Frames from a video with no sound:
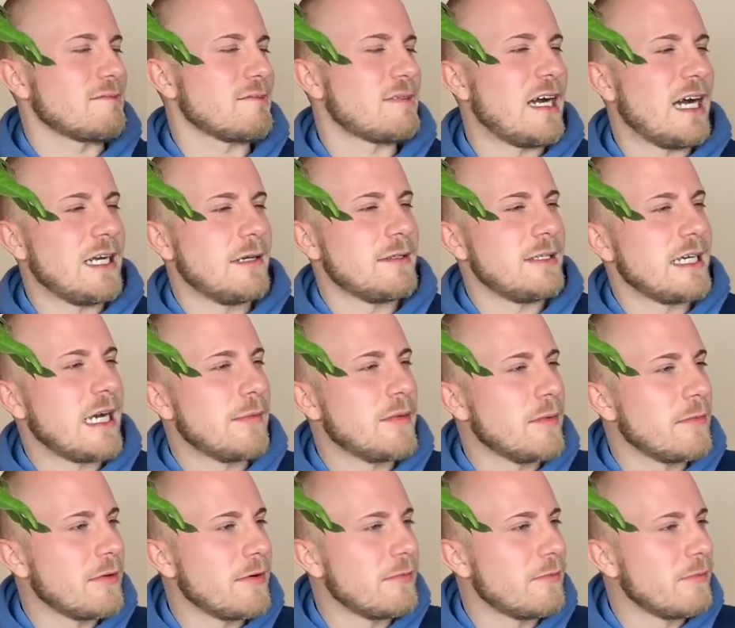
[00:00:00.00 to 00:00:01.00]
I don't think I'm the
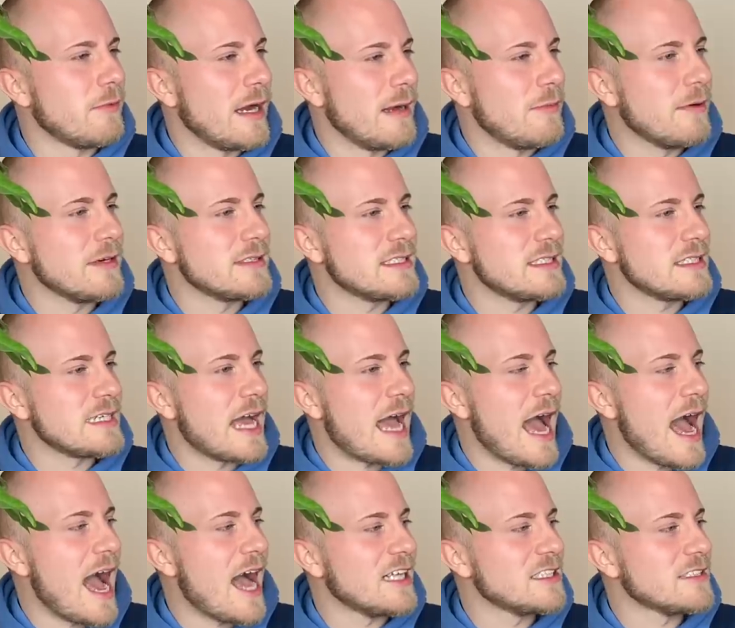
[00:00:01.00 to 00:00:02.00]
right person to
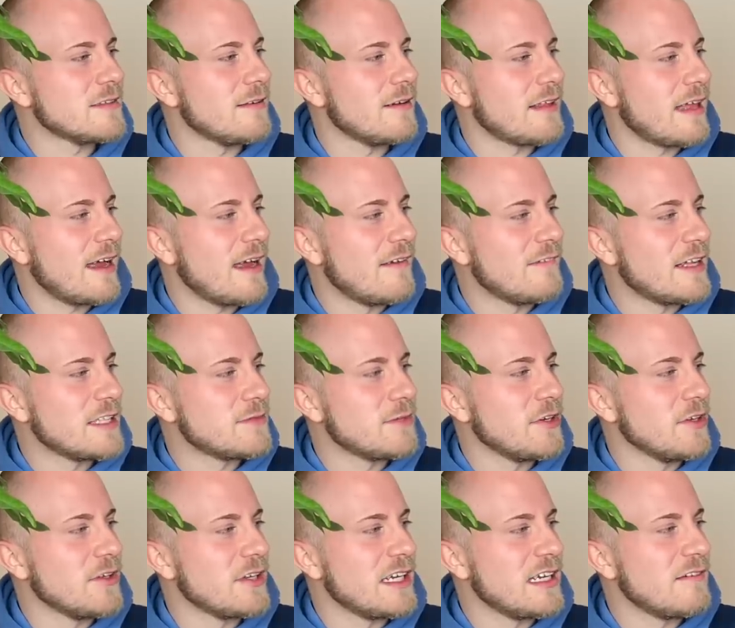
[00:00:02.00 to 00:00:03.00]
ask for that if that's what
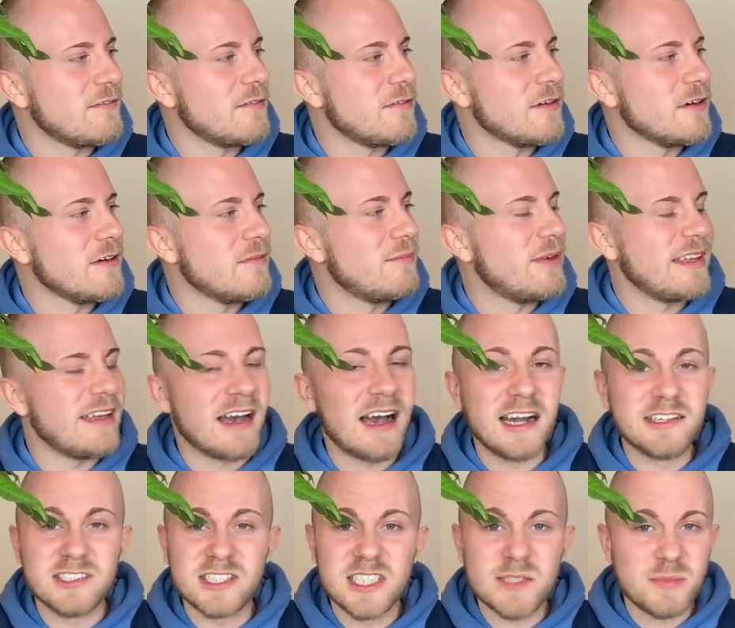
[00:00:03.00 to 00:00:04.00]
you're looking for, but yeah, I
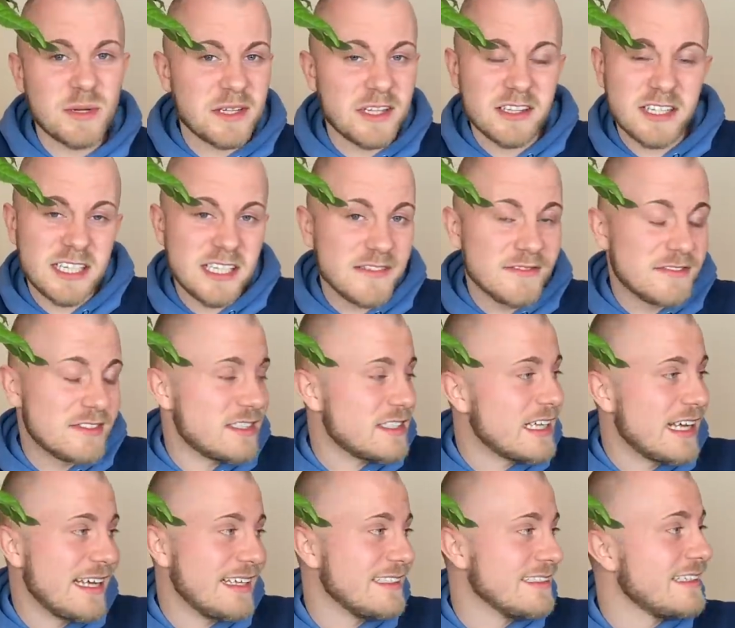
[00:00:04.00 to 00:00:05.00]
just spray the leaves
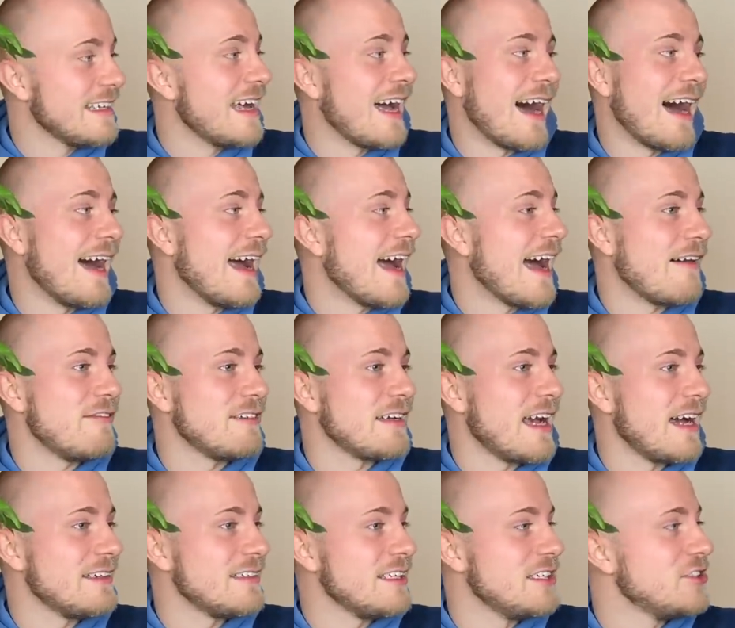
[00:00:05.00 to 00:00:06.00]
and I haven't
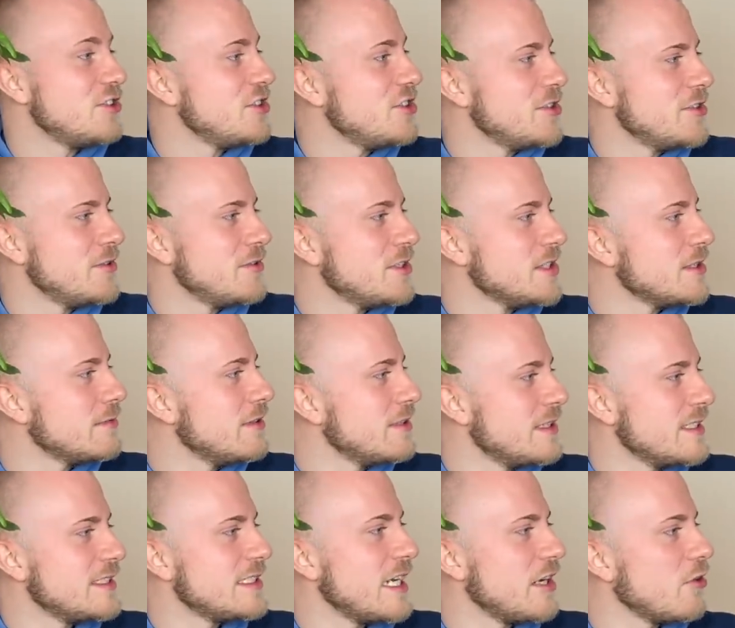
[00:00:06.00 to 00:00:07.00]
had an issue just with the
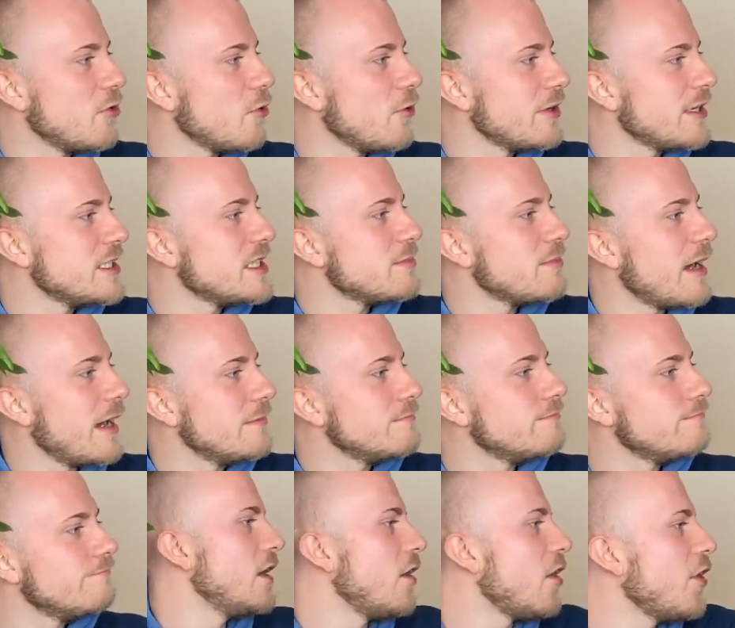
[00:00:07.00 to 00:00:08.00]
standard orchid spray.
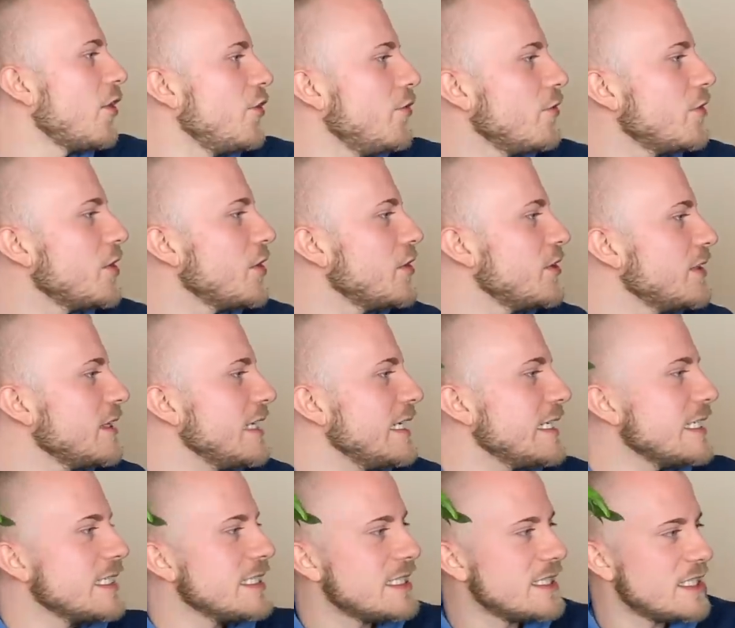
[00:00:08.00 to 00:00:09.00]
Are you currently
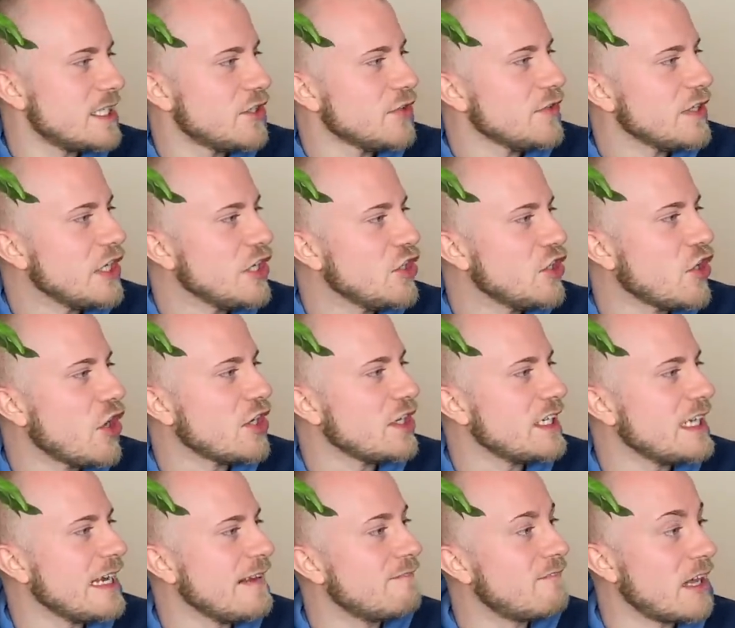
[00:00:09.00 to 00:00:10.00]
considering
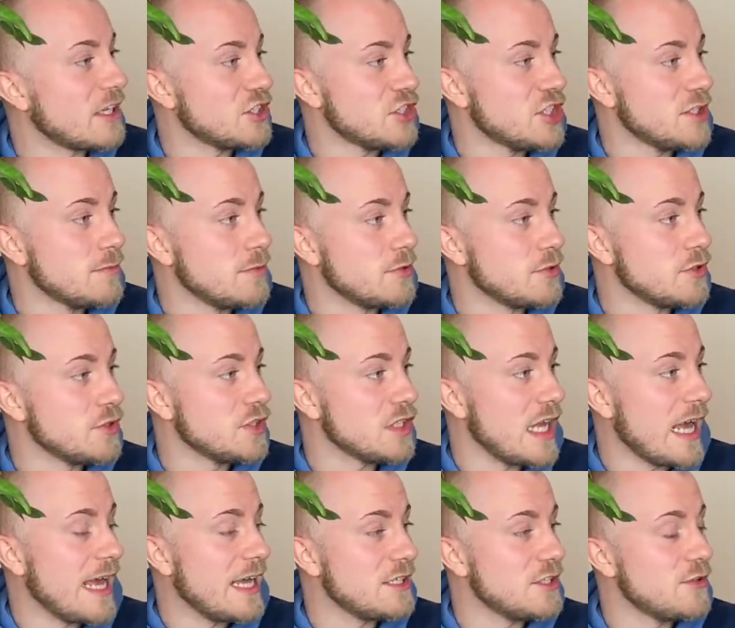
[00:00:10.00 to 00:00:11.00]
gardening vegetables
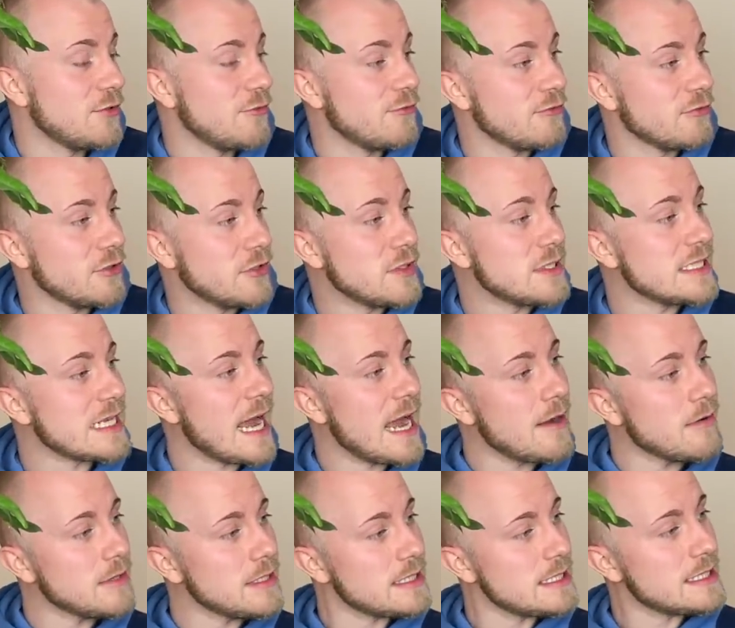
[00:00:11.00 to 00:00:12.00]
and fruits
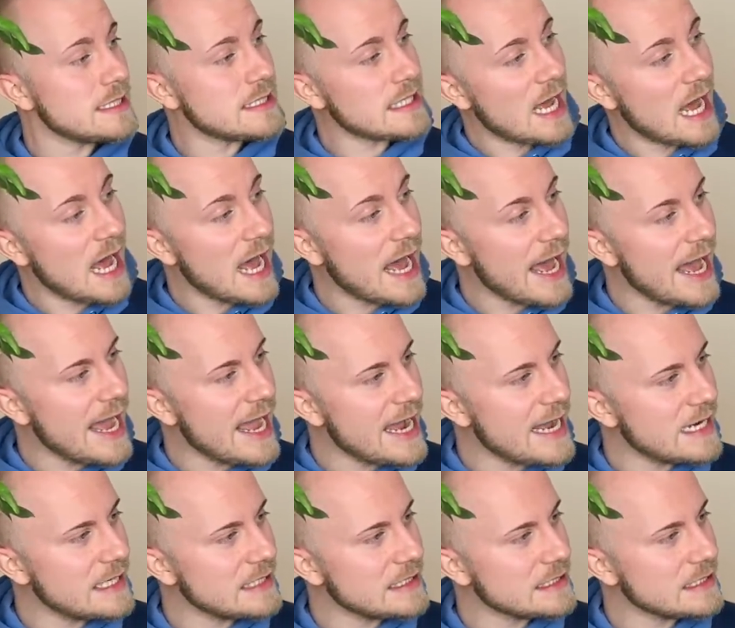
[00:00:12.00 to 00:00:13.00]

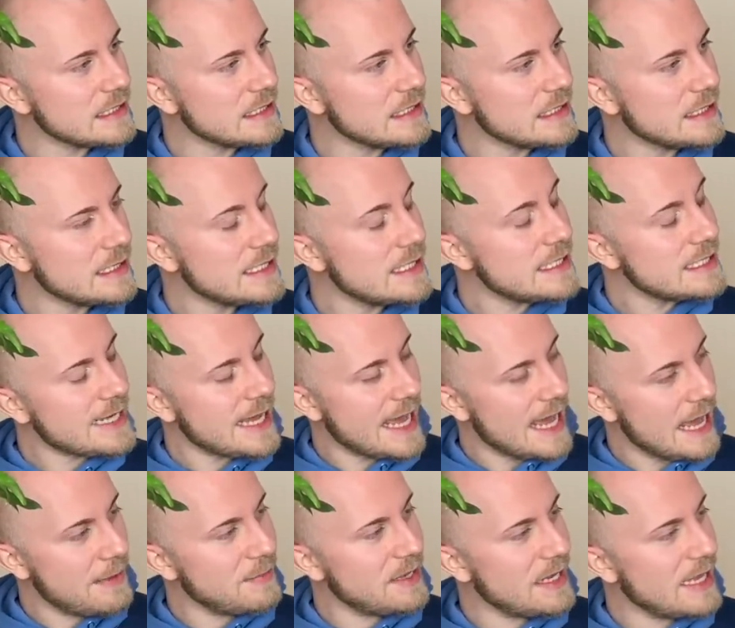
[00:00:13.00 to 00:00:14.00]
outside?
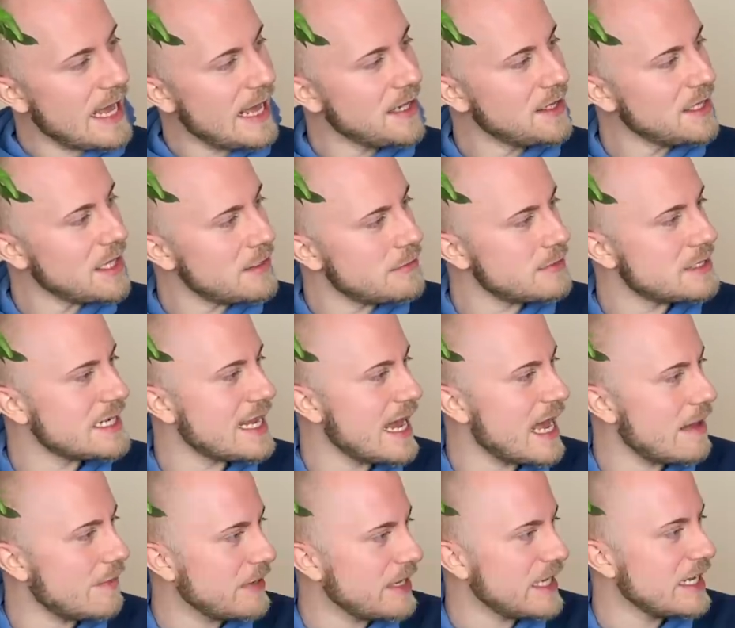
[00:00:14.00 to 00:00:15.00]
Tammy, hello
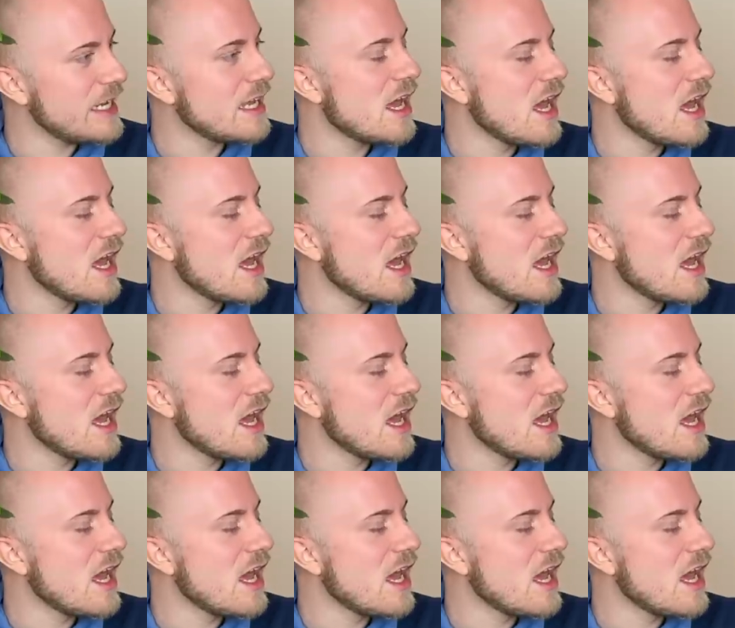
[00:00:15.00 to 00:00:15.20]
Tammy.